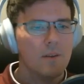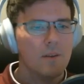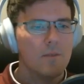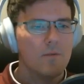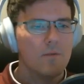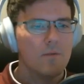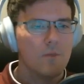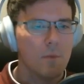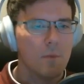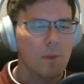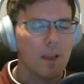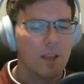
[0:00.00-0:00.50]

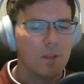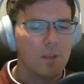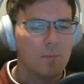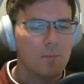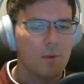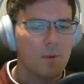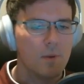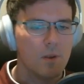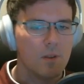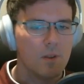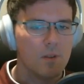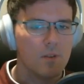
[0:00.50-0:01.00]
from my
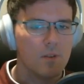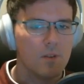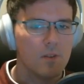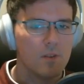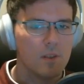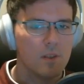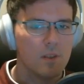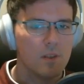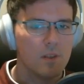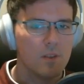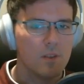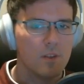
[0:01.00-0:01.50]
experience
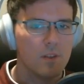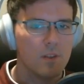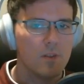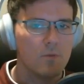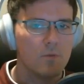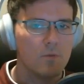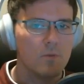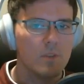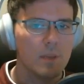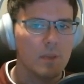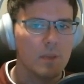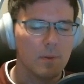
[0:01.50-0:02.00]
is that
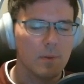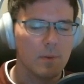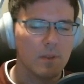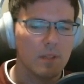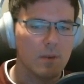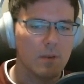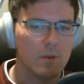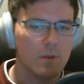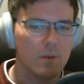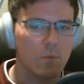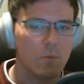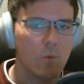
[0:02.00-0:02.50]
you
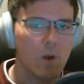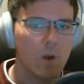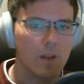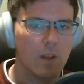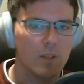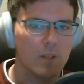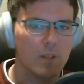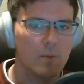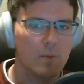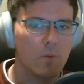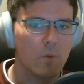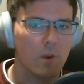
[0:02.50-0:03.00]
typically
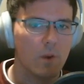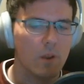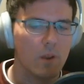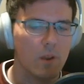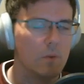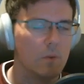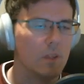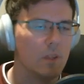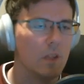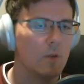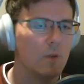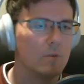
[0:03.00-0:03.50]
want to be working
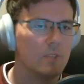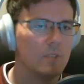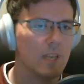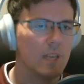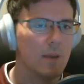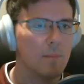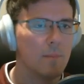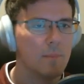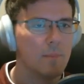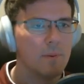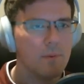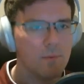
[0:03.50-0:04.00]
with low
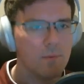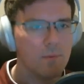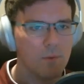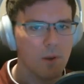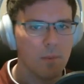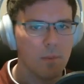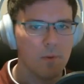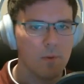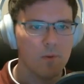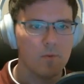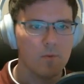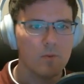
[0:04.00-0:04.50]
temp
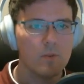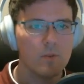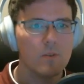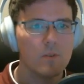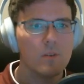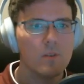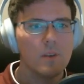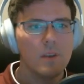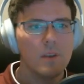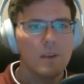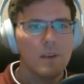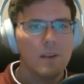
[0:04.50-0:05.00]
rubbers,
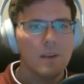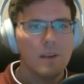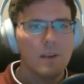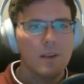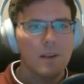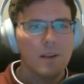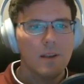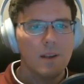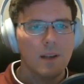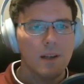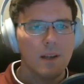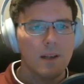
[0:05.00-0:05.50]

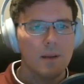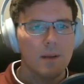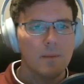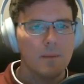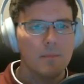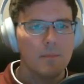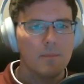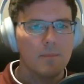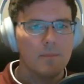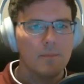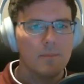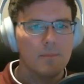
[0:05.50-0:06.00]

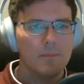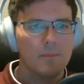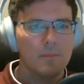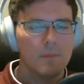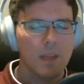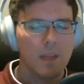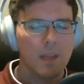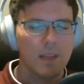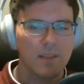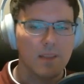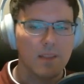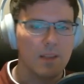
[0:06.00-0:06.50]

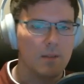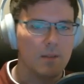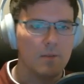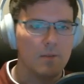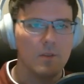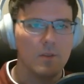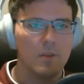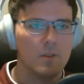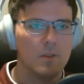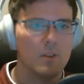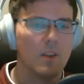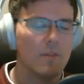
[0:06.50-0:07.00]
not
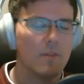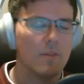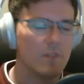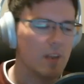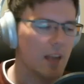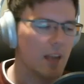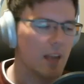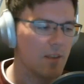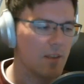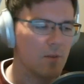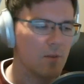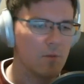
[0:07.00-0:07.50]
the stuff that
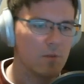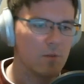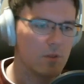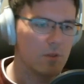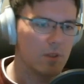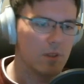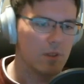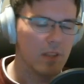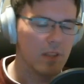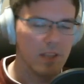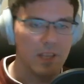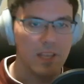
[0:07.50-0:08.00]
I use
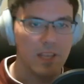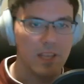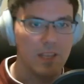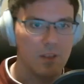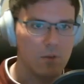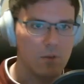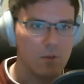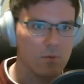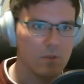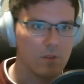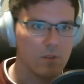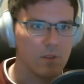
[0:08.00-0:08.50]
and that it
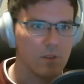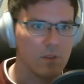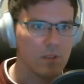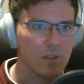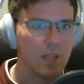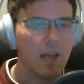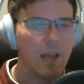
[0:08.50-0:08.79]
uses the